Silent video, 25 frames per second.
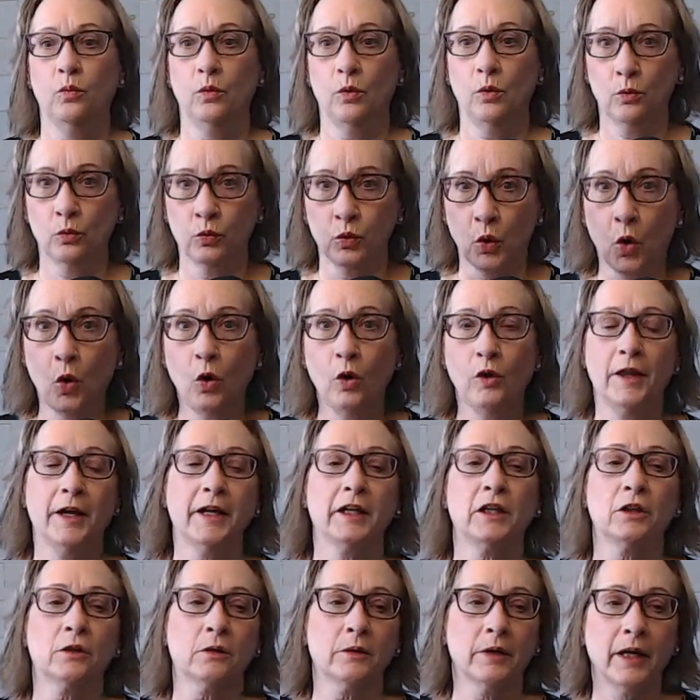role that
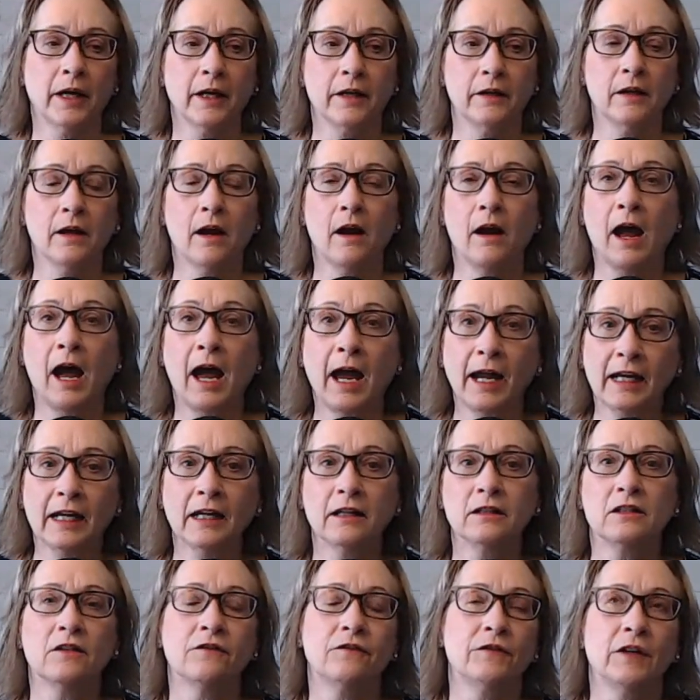you're in, I
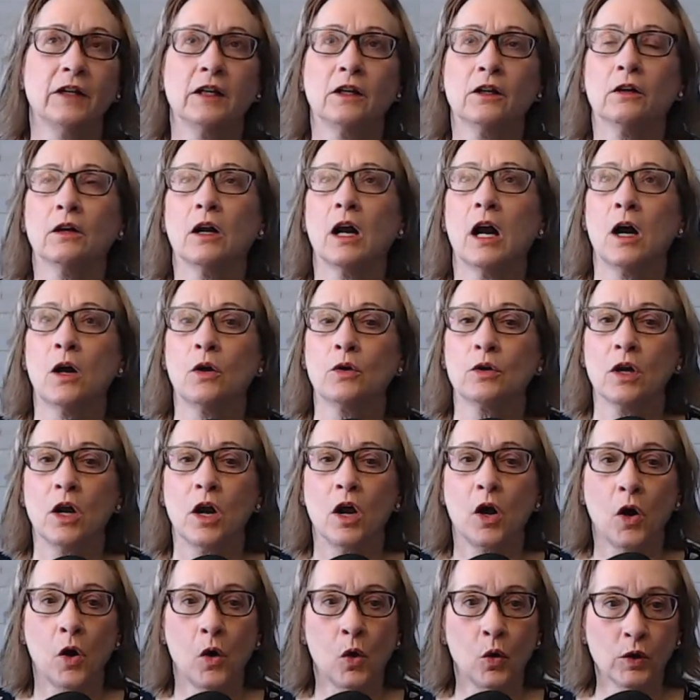had to figure out,
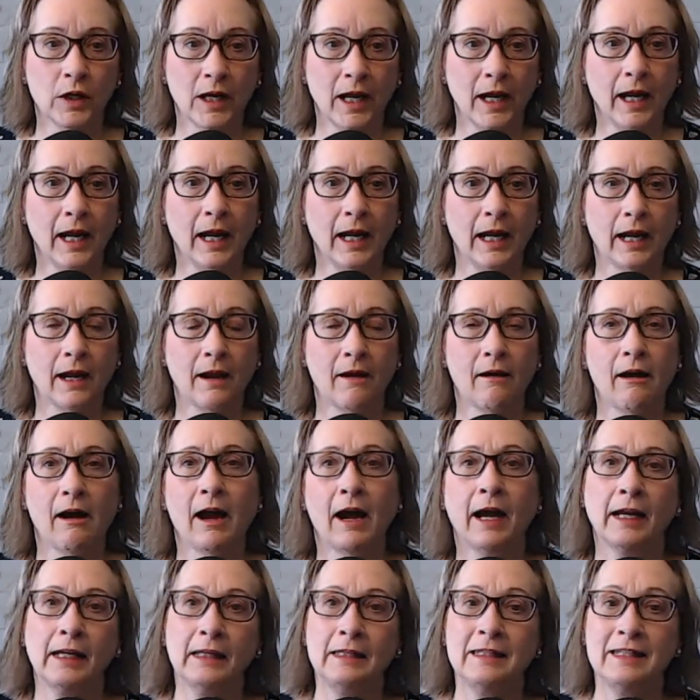okay,
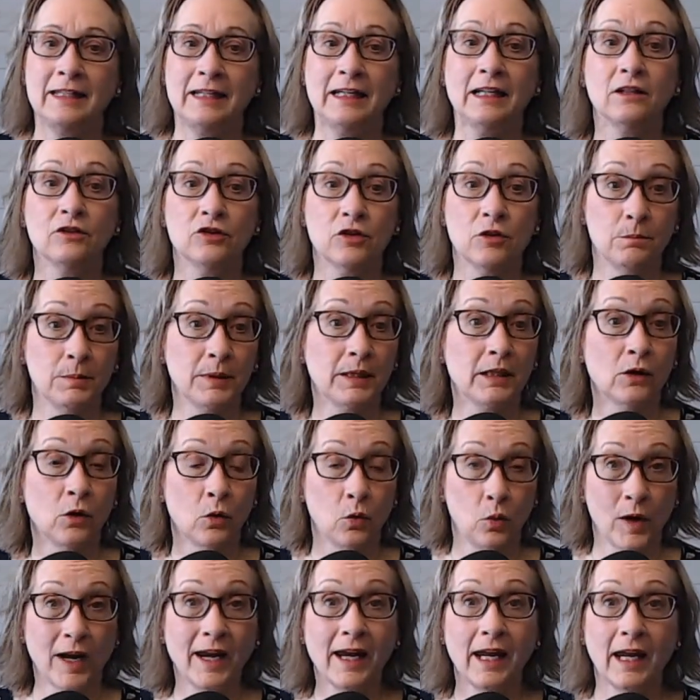I need to be
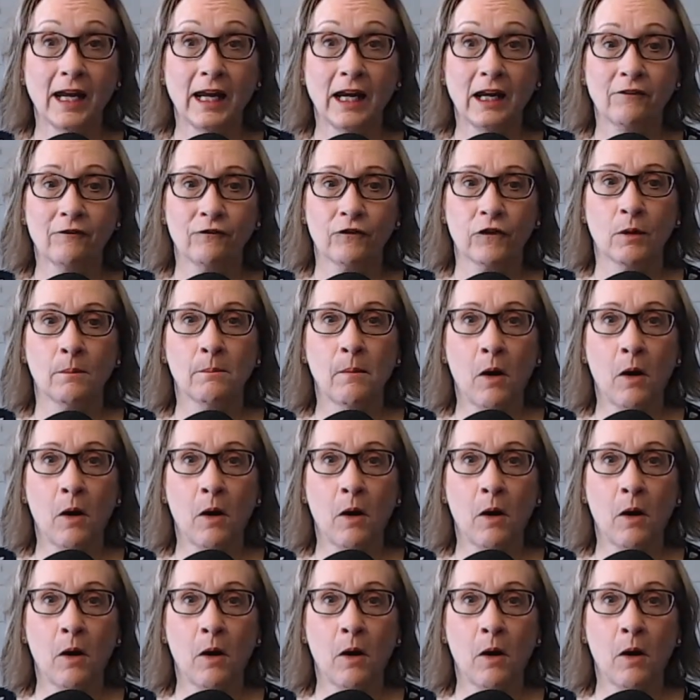away from